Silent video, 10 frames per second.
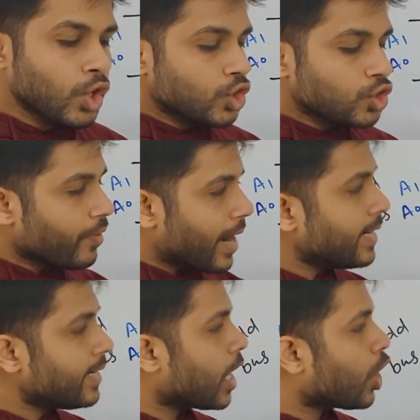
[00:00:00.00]
So
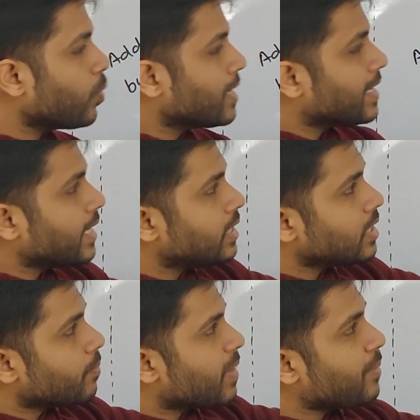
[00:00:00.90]
right now in
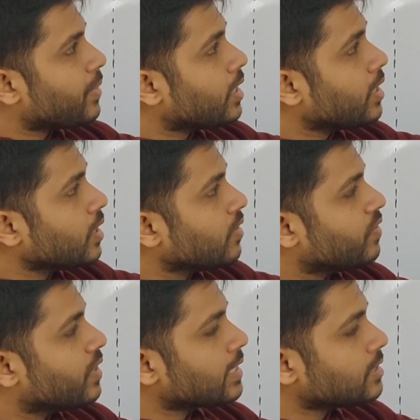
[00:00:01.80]
the memory
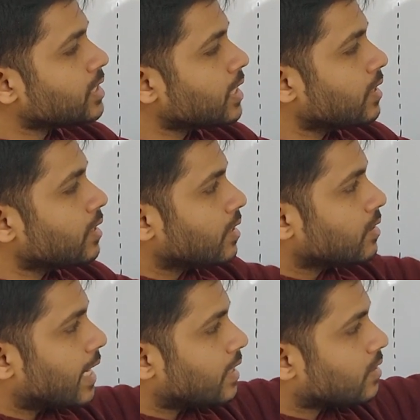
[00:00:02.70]
we can see
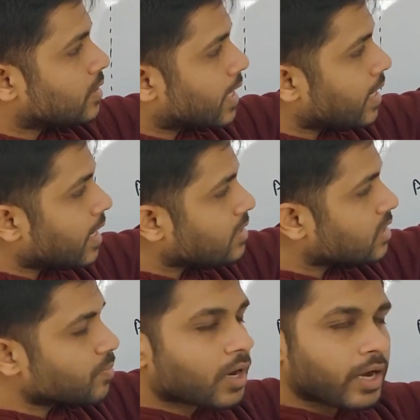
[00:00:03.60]
that there are
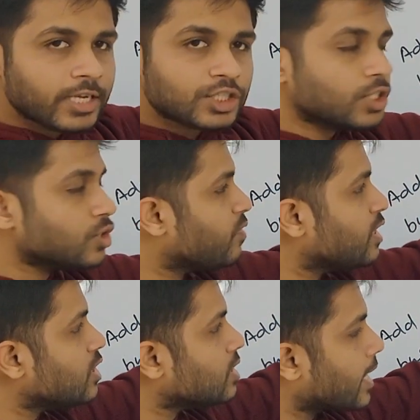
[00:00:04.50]
some connections,
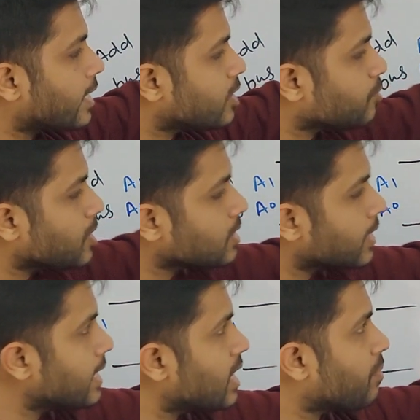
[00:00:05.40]
which is address bus,
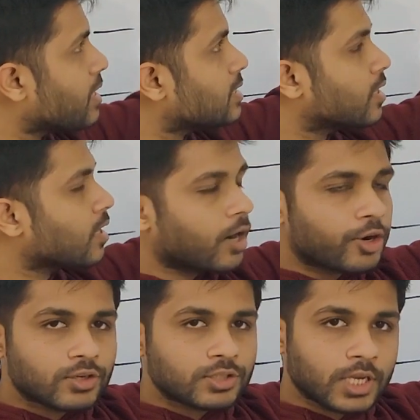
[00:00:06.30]
data bus and the
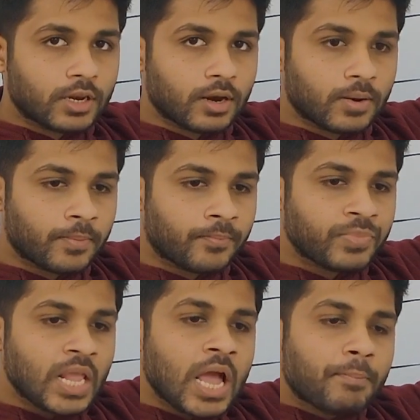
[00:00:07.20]
control signal.
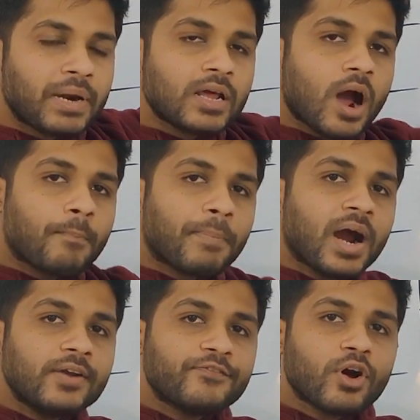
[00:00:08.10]
But
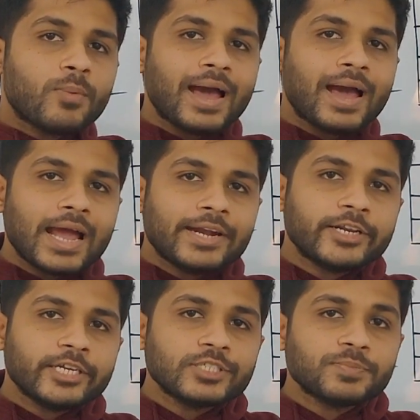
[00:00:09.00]
apart from
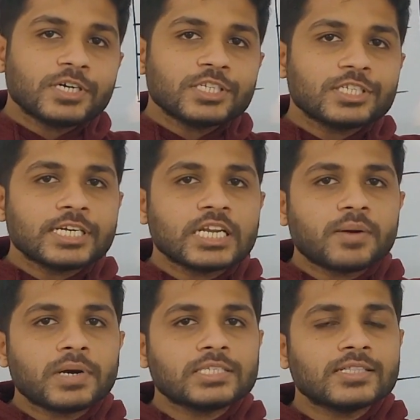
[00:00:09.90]
address bus, data
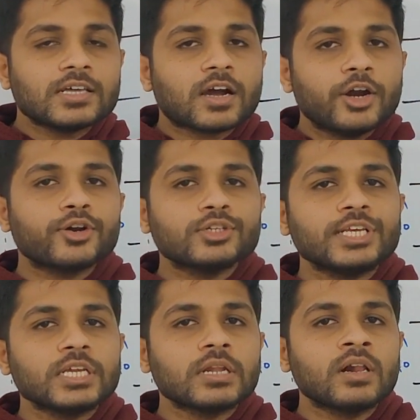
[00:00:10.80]
bus and the control
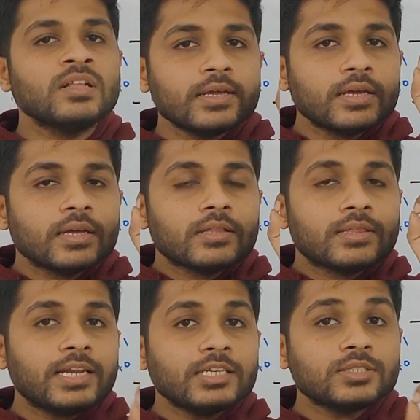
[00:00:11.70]
signal,
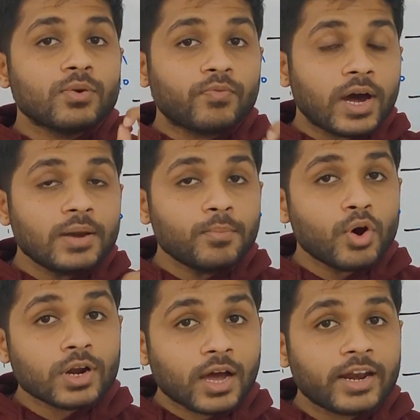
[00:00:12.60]
there is one
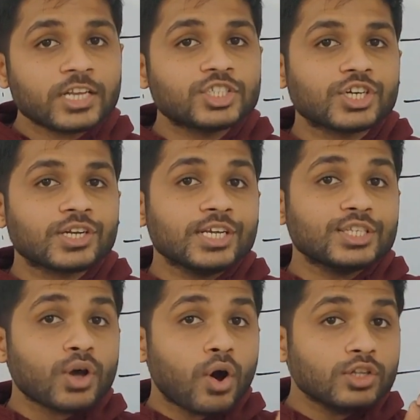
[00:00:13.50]
more connection is
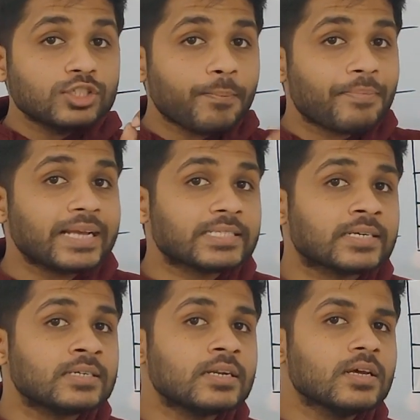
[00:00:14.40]
also
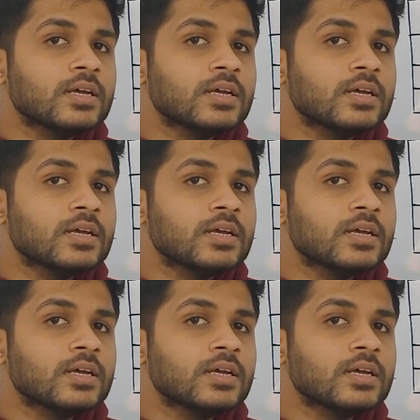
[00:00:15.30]
present